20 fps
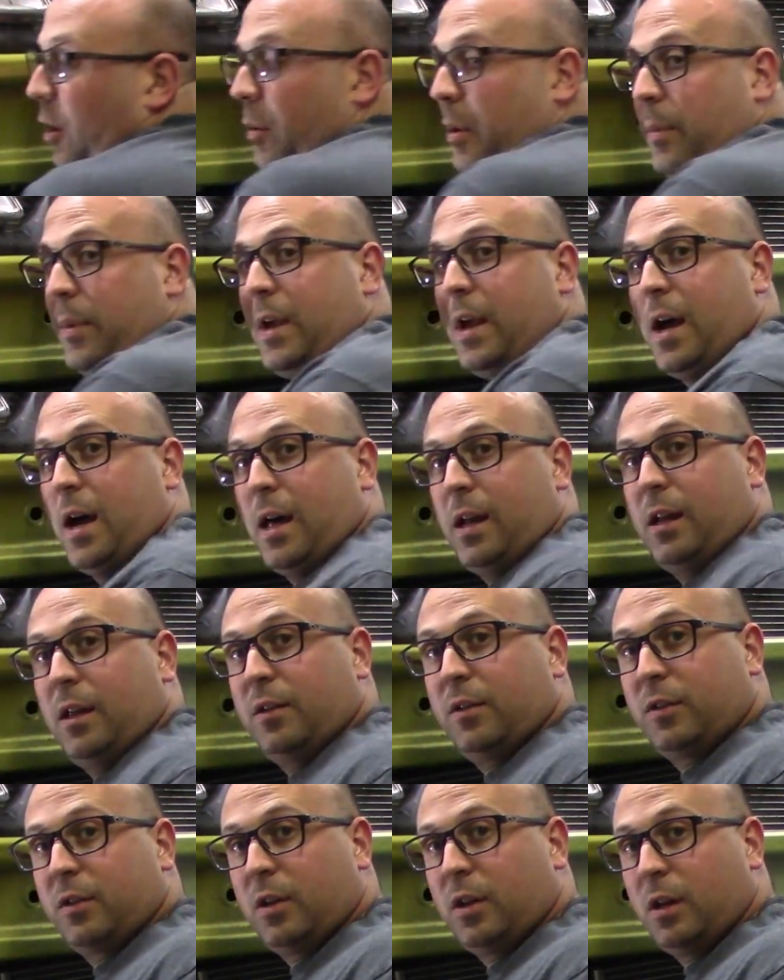only be
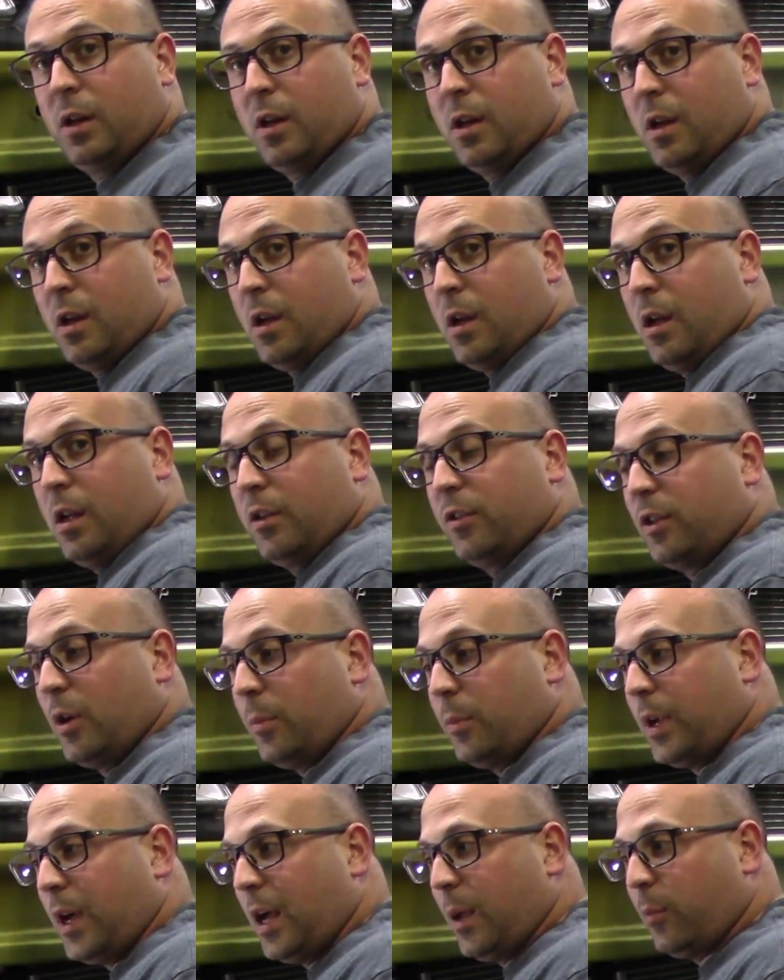honest,
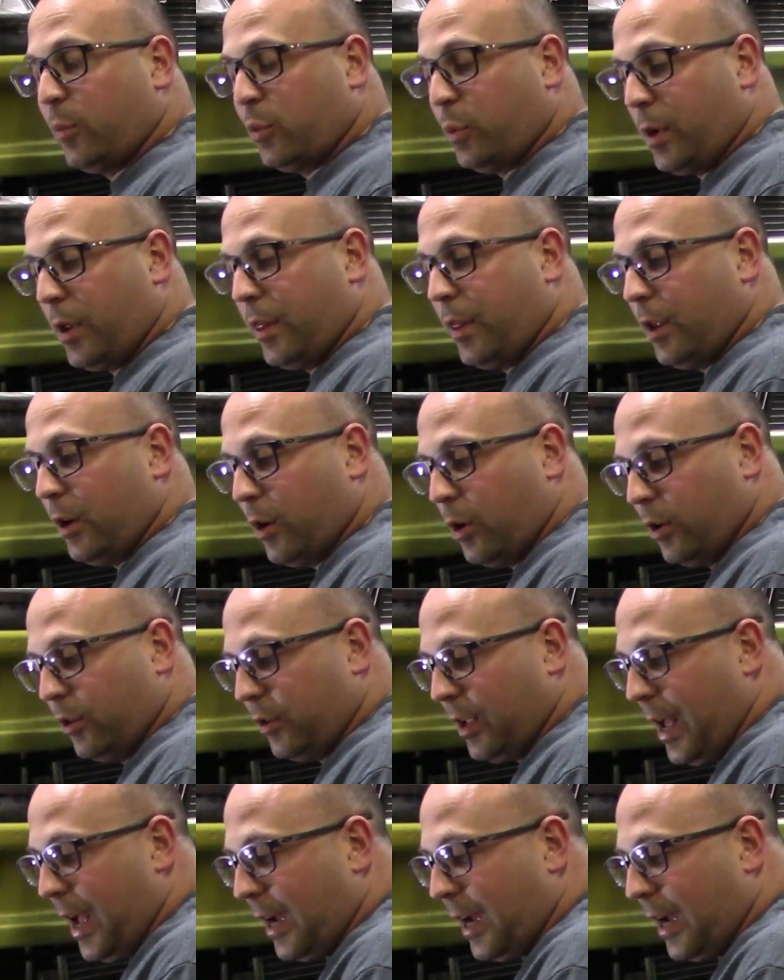sometimes when there's